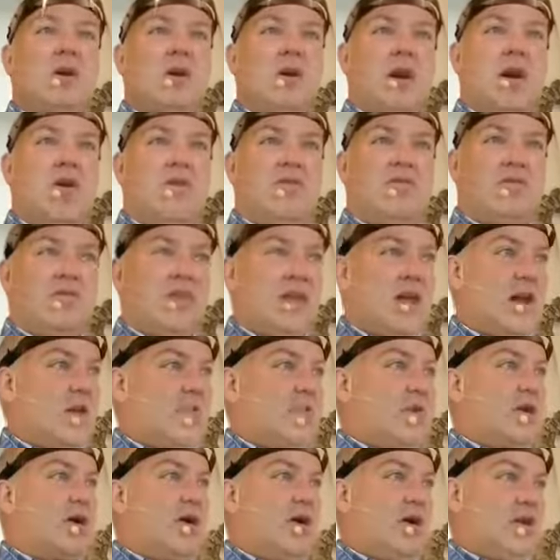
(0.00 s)
over there
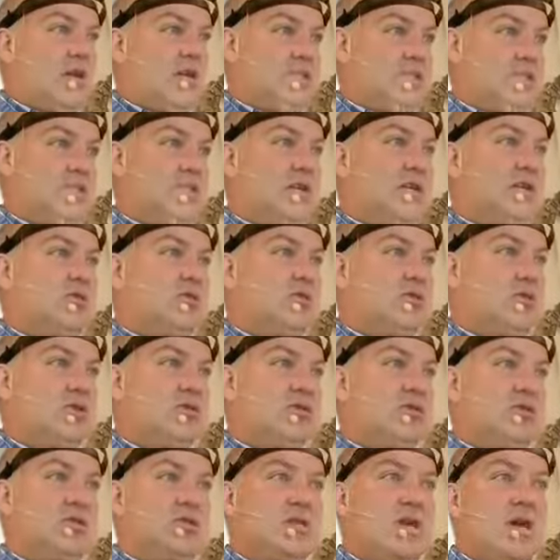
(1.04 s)
because their
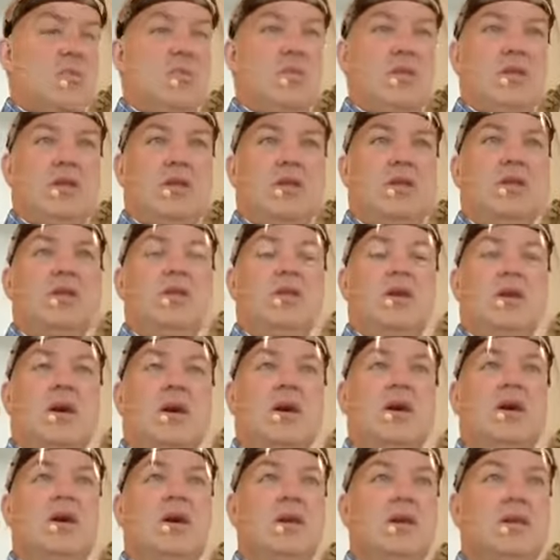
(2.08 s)
church is coming
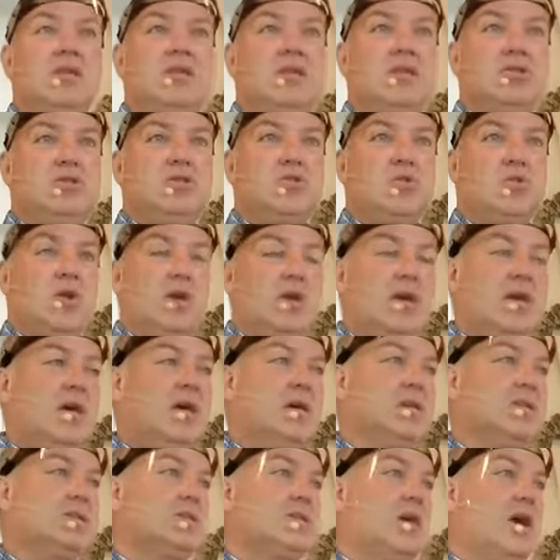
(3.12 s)
uh, to join
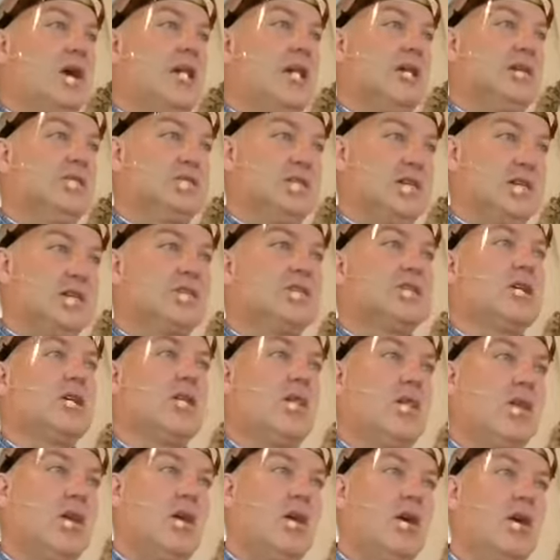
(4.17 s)
us at six
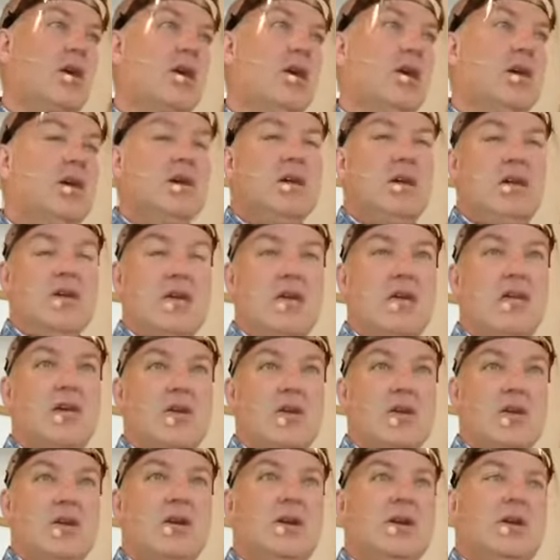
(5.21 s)
o'clock
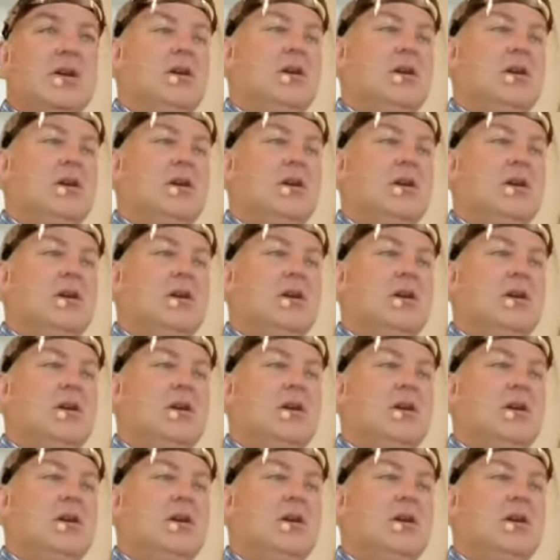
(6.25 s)
here.